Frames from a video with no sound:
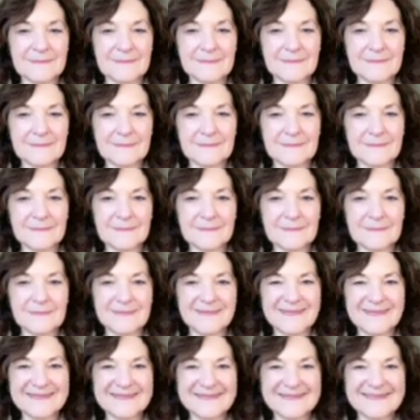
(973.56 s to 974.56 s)

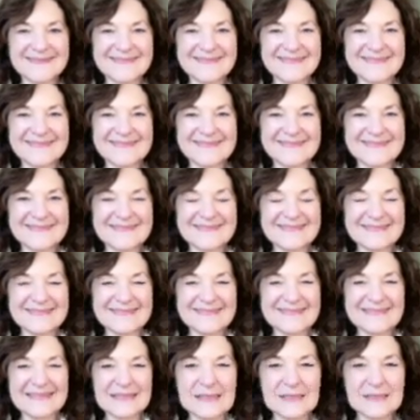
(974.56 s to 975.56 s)

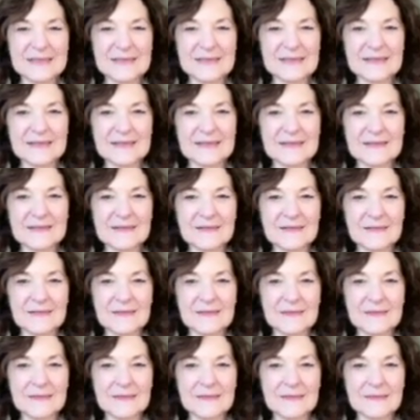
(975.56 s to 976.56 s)

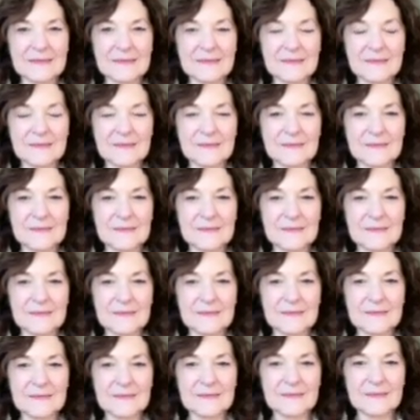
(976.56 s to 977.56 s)

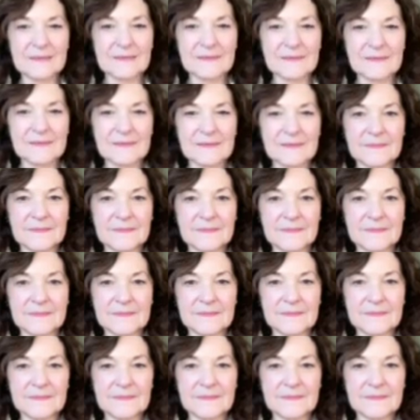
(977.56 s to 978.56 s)
No words are spoken by the person on screen.